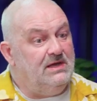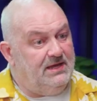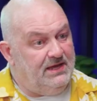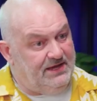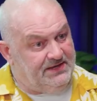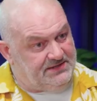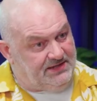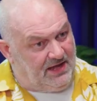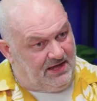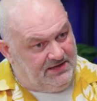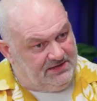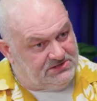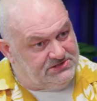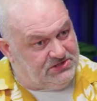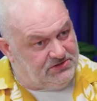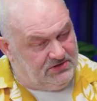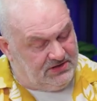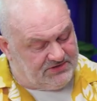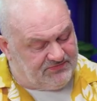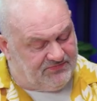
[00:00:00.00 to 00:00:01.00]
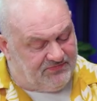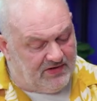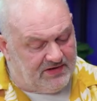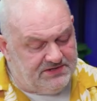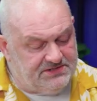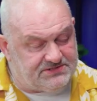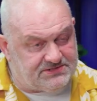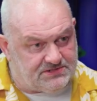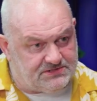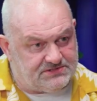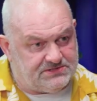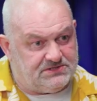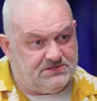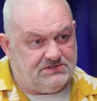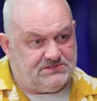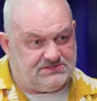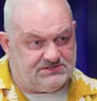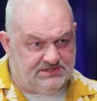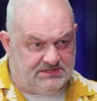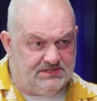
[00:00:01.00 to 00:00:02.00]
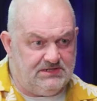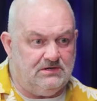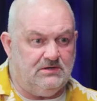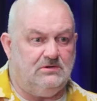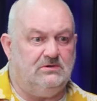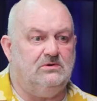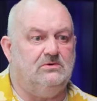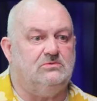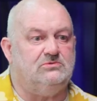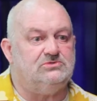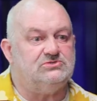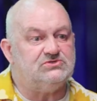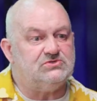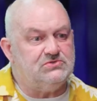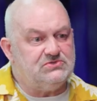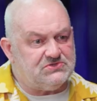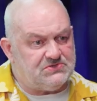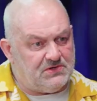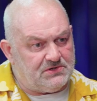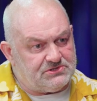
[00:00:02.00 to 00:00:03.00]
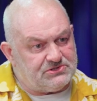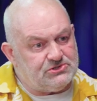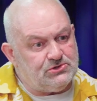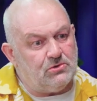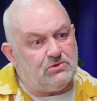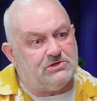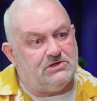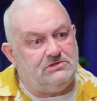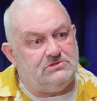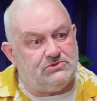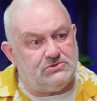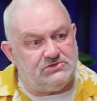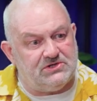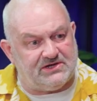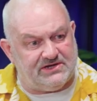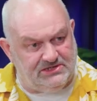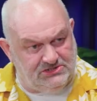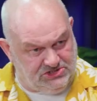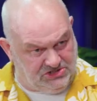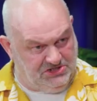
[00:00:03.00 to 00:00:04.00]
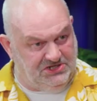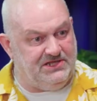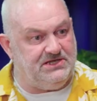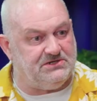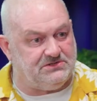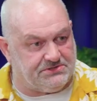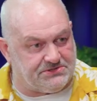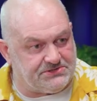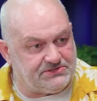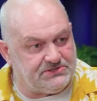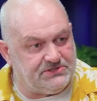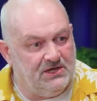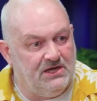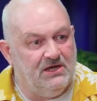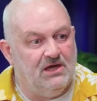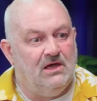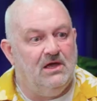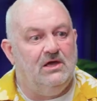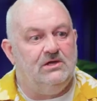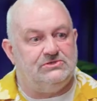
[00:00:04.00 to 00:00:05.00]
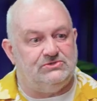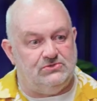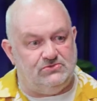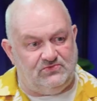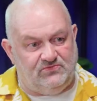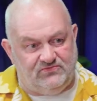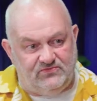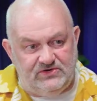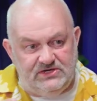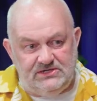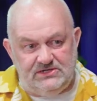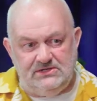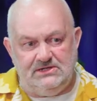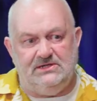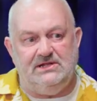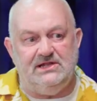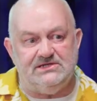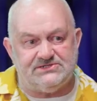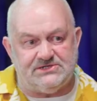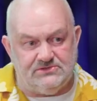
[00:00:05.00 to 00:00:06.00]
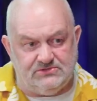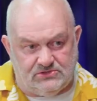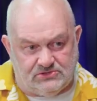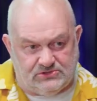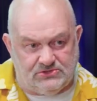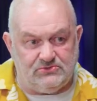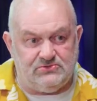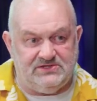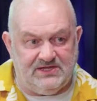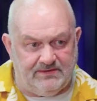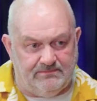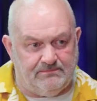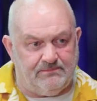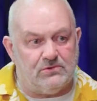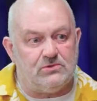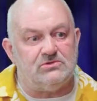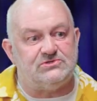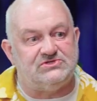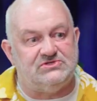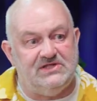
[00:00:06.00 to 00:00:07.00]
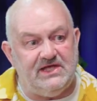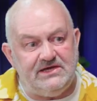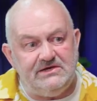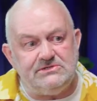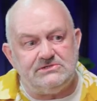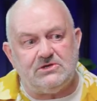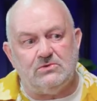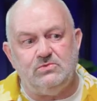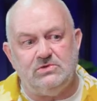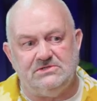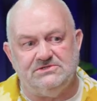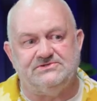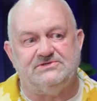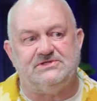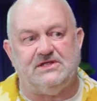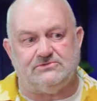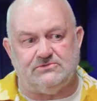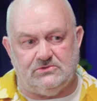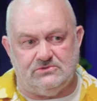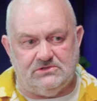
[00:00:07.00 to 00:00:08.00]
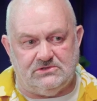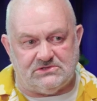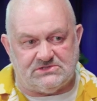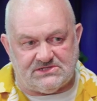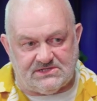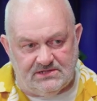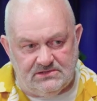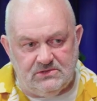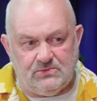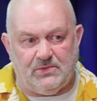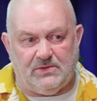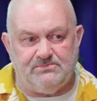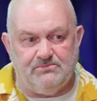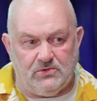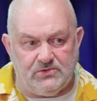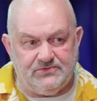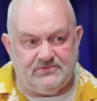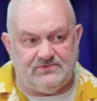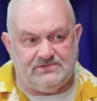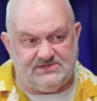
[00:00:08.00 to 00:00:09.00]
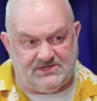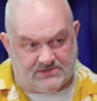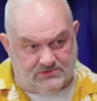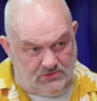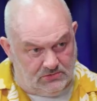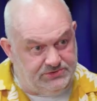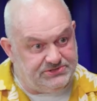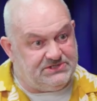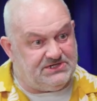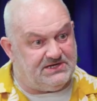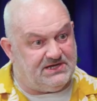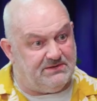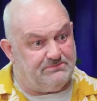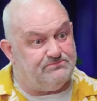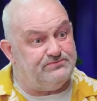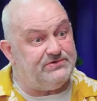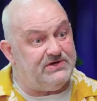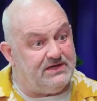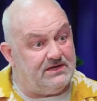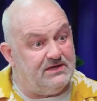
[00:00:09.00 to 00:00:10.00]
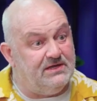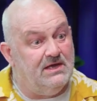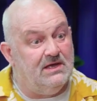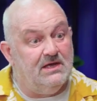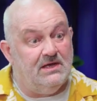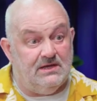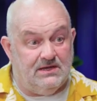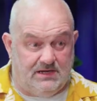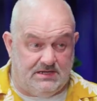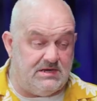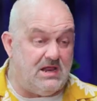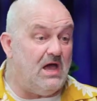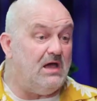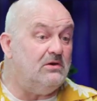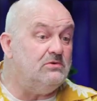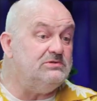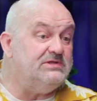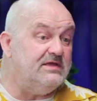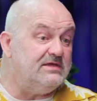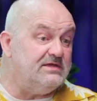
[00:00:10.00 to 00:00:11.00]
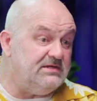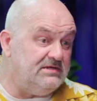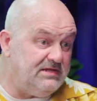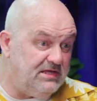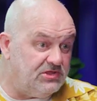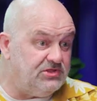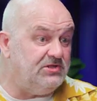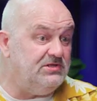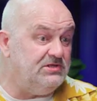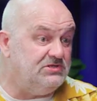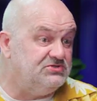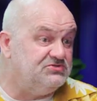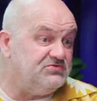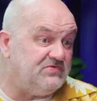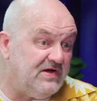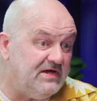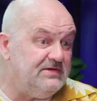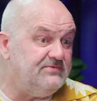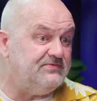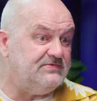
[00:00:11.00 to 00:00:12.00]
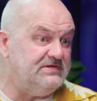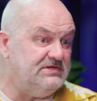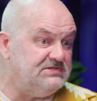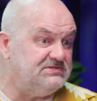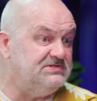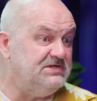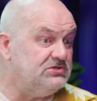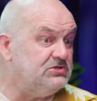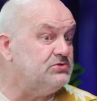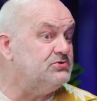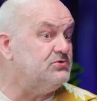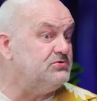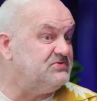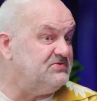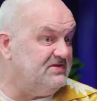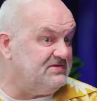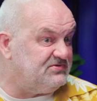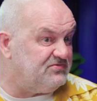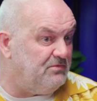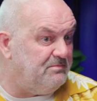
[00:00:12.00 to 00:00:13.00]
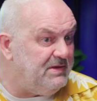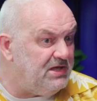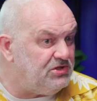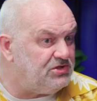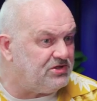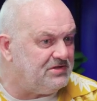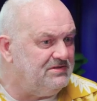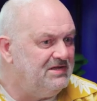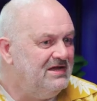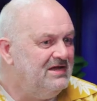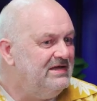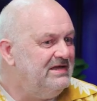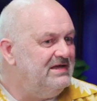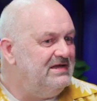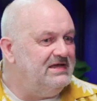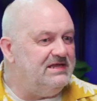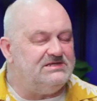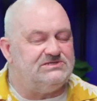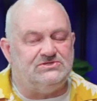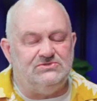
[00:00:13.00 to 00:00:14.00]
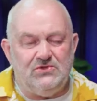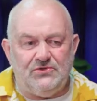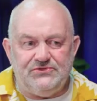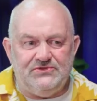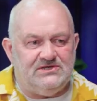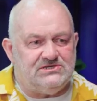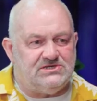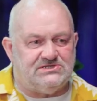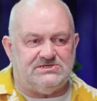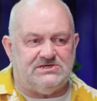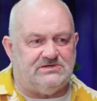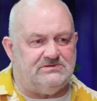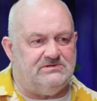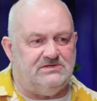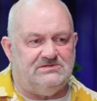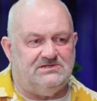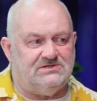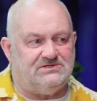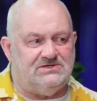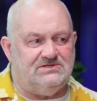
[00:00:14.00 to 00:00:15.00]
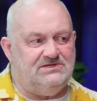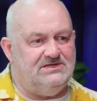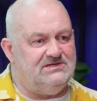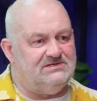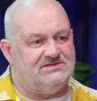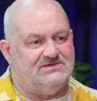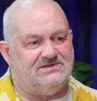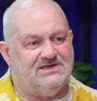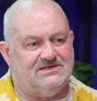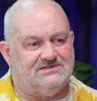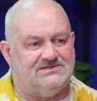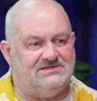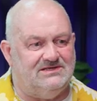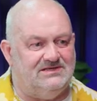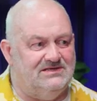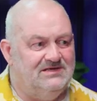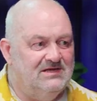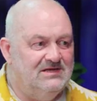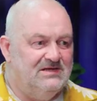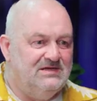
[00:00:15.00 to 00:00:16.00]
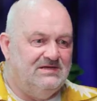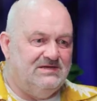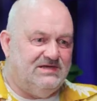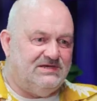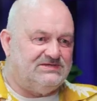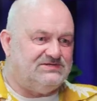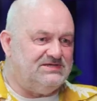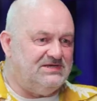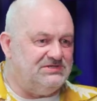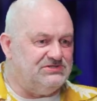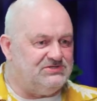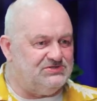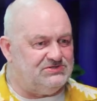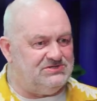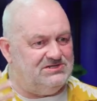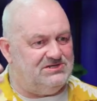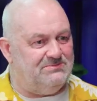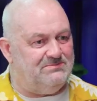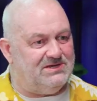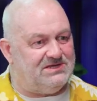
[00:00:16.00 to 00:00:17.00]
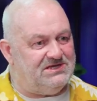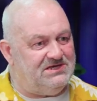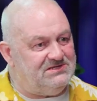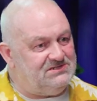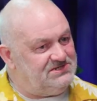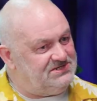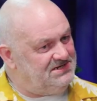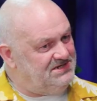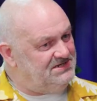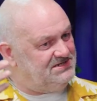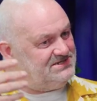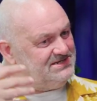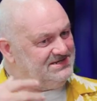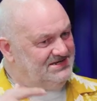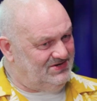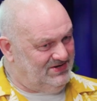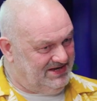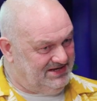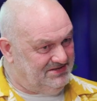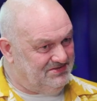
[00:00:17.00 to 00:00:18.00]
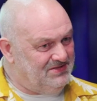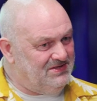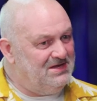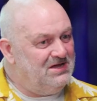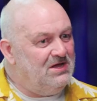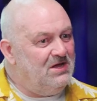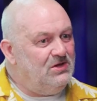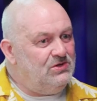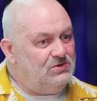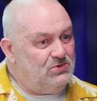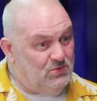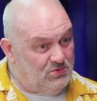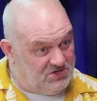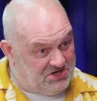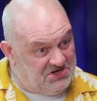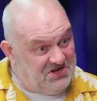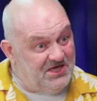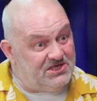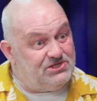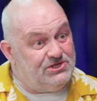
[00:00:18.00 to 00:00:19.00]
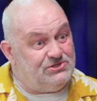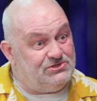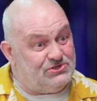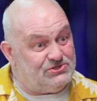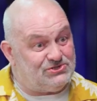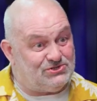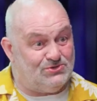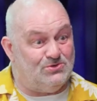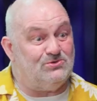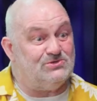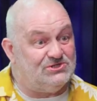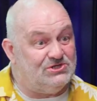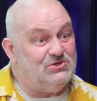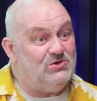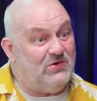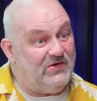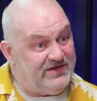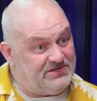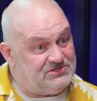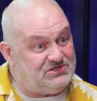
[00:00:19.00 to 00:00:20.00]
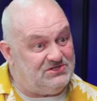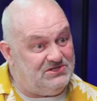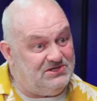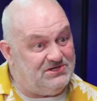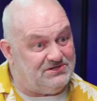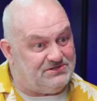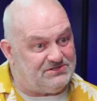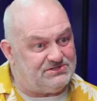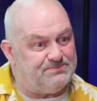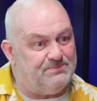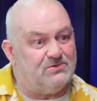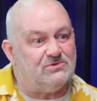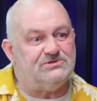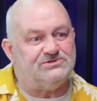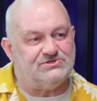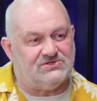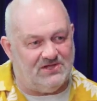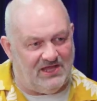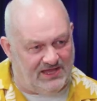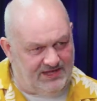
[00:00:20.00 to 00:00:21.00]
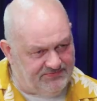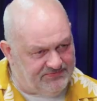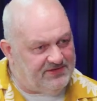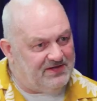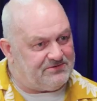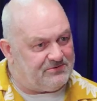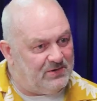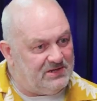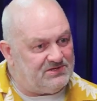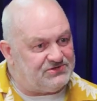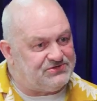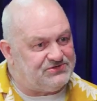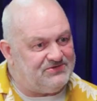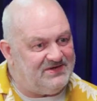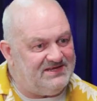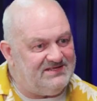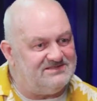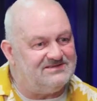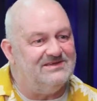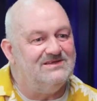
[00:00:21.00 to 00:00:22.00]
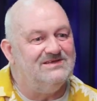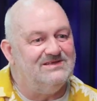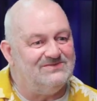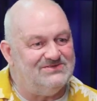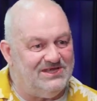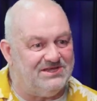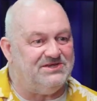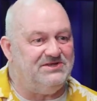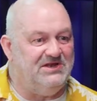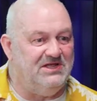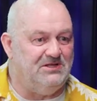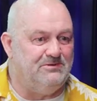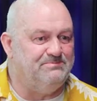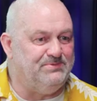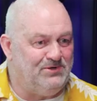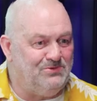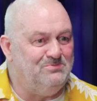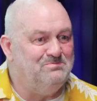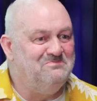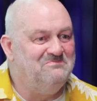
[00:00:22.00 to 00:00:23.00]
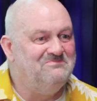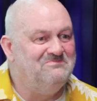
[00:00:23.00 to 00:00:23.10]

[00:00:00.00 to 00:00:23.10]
It advises CEOs to start talking to their engineers, to really listen to them, because they're the ones that understand what modern technology can bring and how they can actually drive this digital transformation. Mm-hmm. It's not necessarily that you need to get the Accentures and the McKinseys in. You can actually just talk to your engineers, because mm-hmm. if they're well trained, they can help you.